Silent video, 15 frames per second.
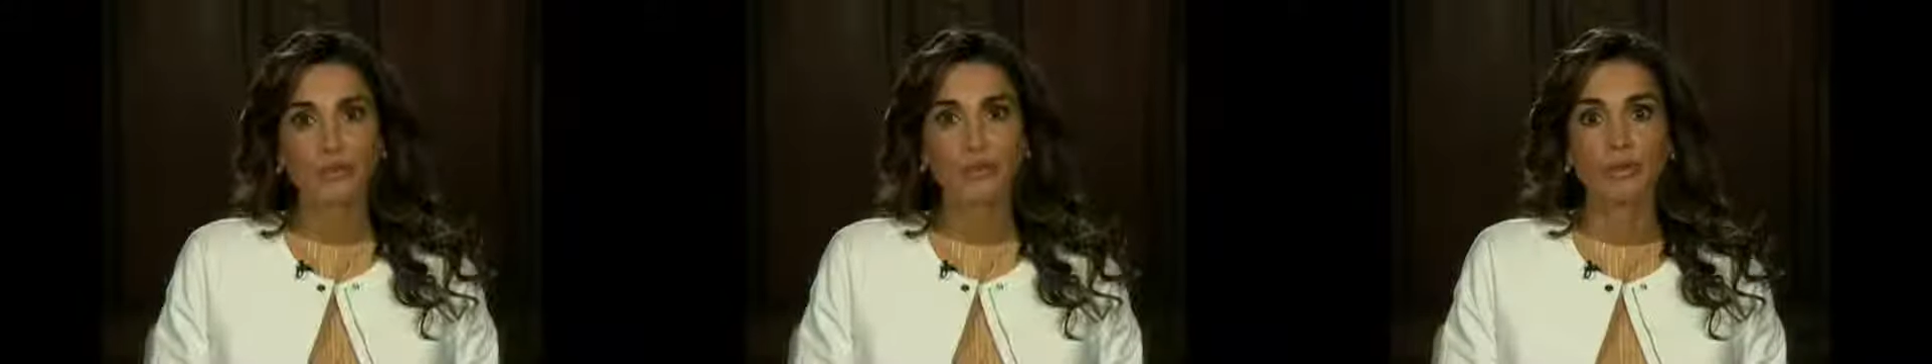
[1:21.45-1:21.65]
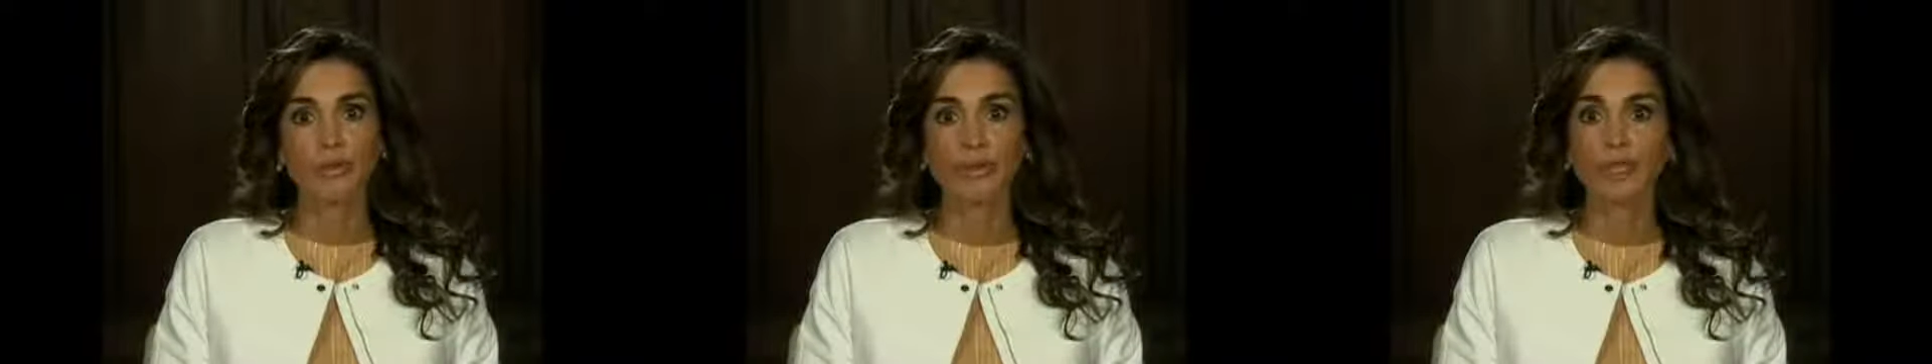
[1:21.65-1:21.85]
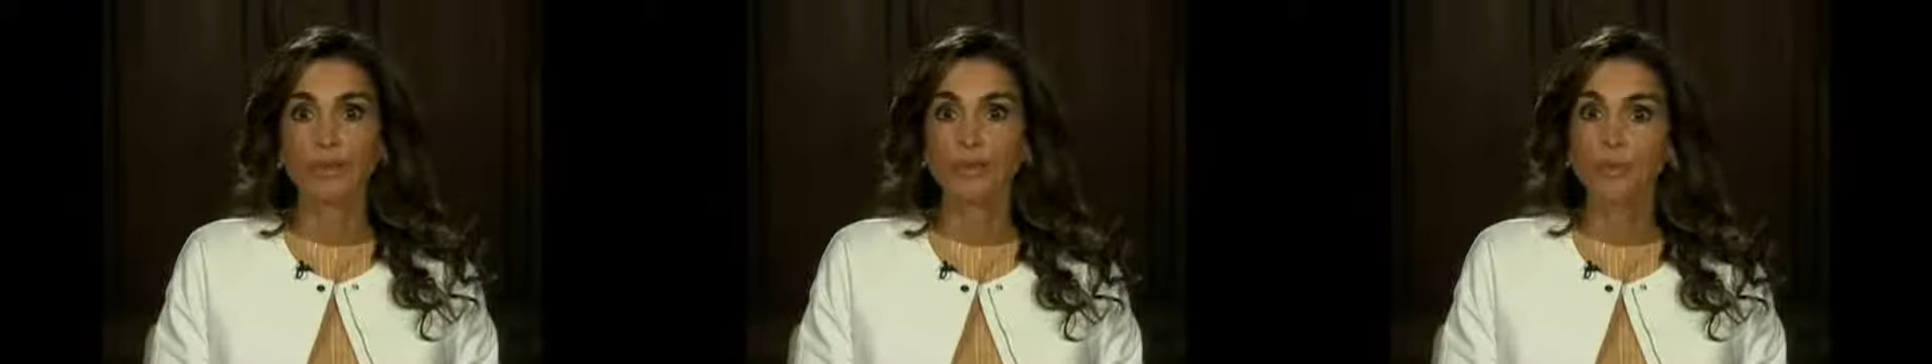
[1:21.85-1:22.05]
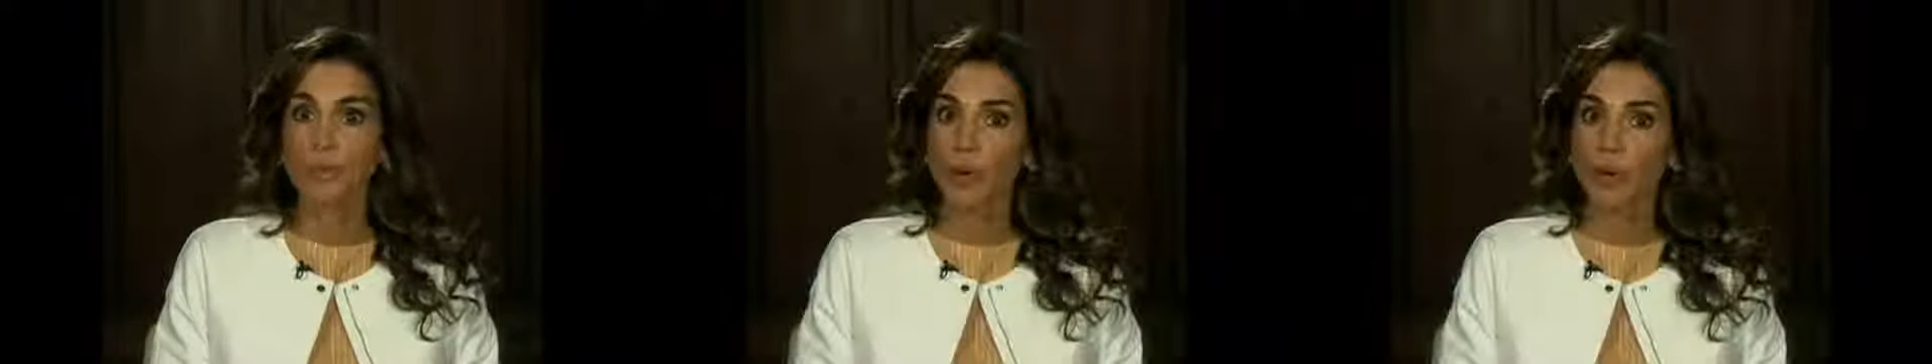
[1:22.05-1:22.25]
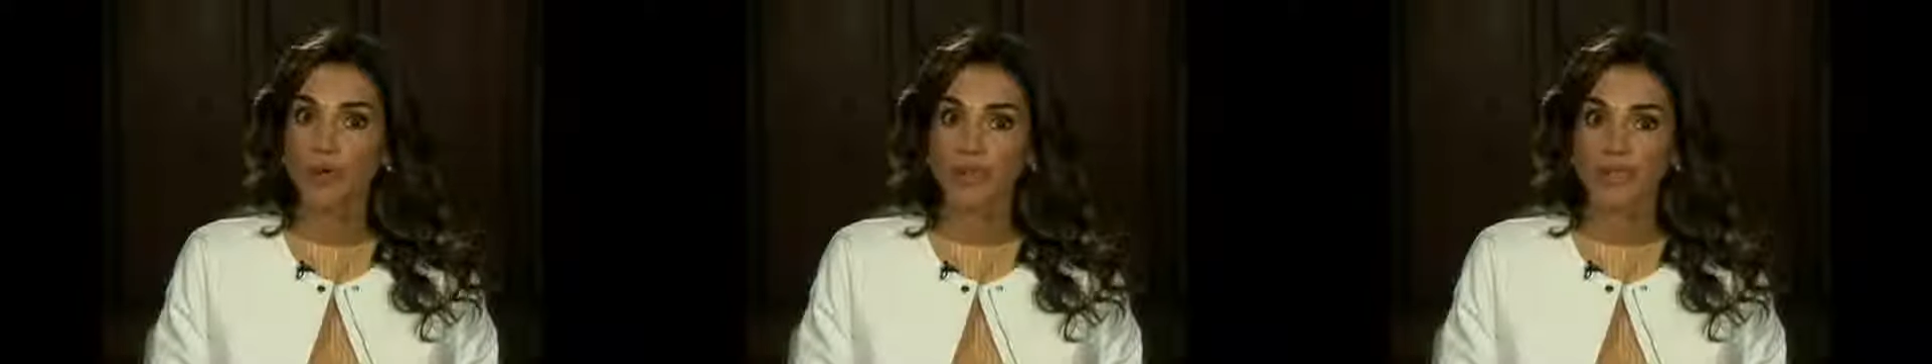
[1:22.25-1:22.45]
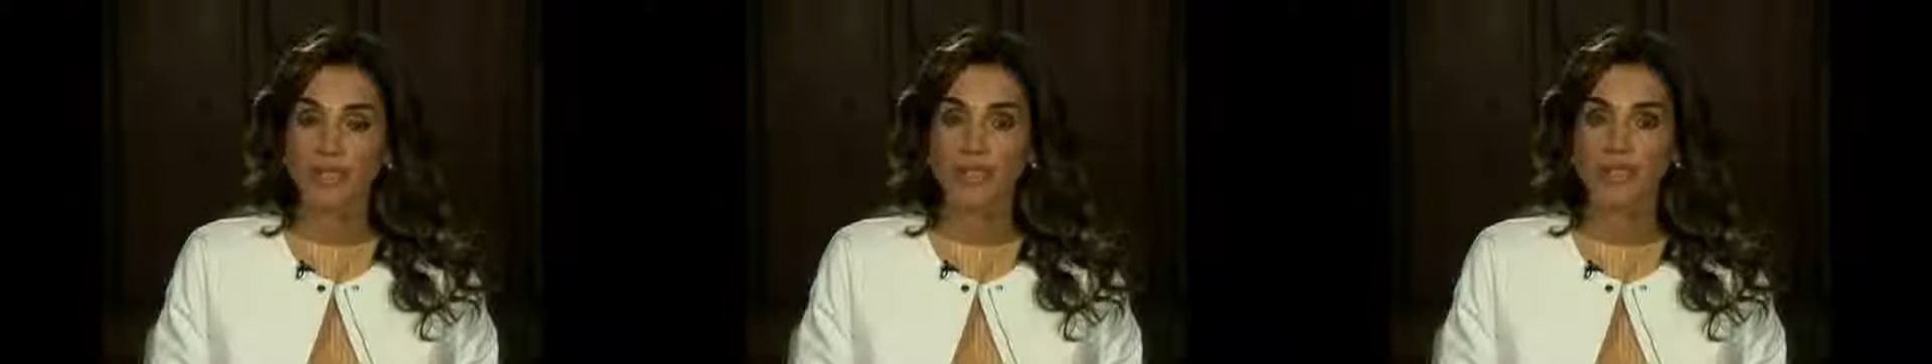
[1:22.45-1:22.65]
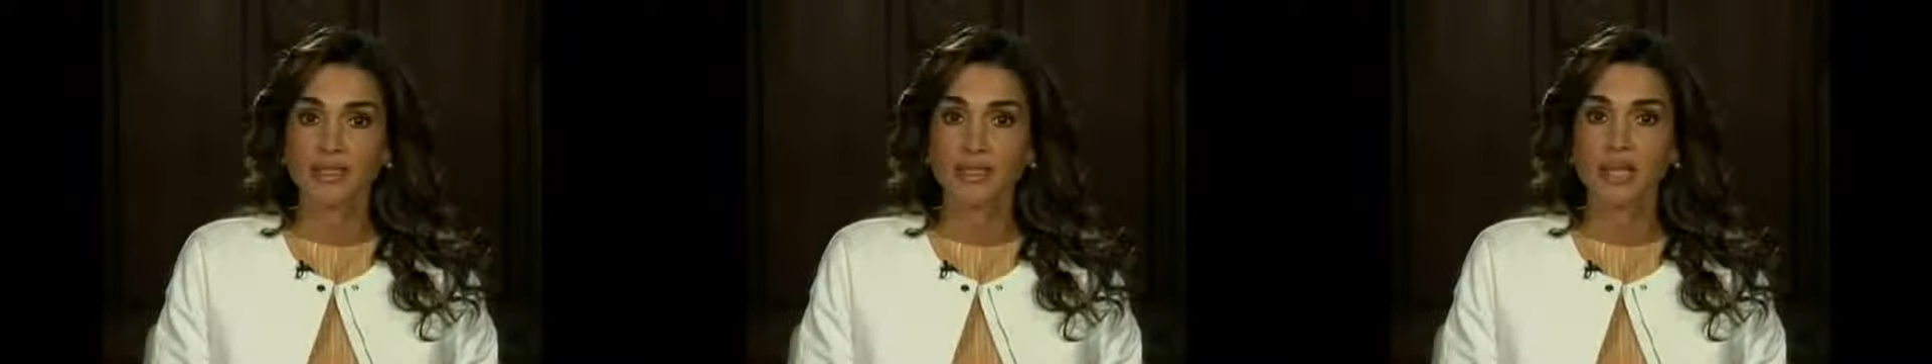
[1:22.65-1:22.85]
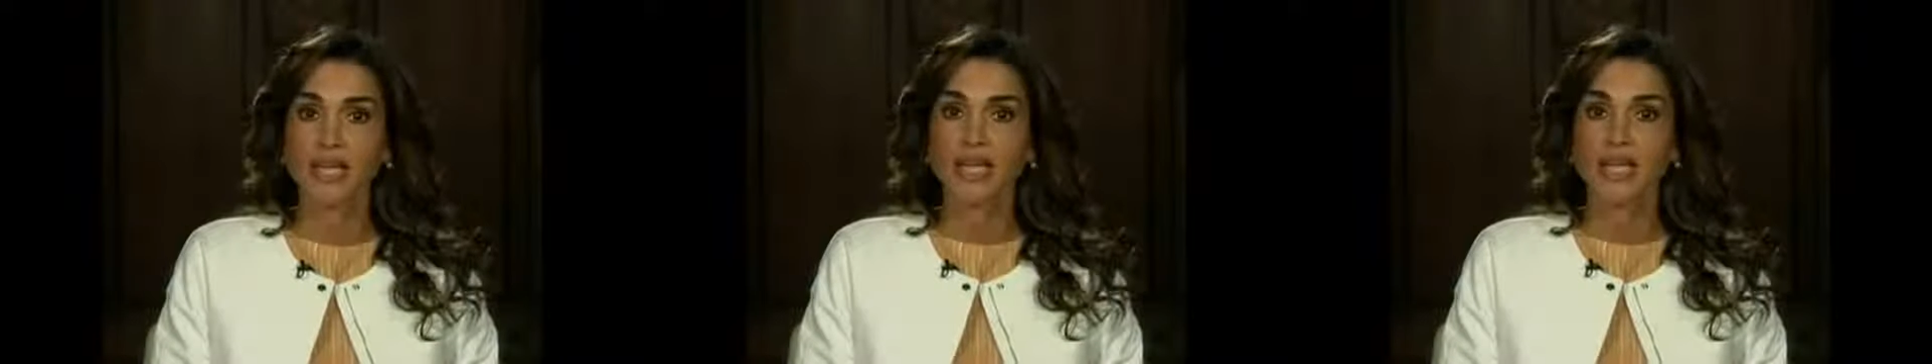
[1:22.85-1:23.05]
from development policies,